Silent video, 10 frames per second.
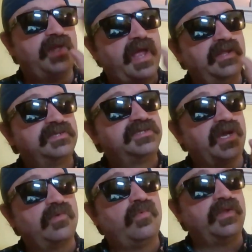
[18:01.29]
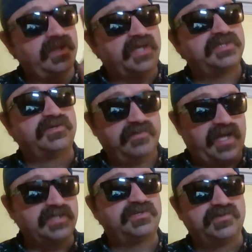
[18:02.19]
in the second one,
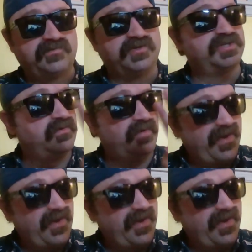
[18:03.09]
Lester's version,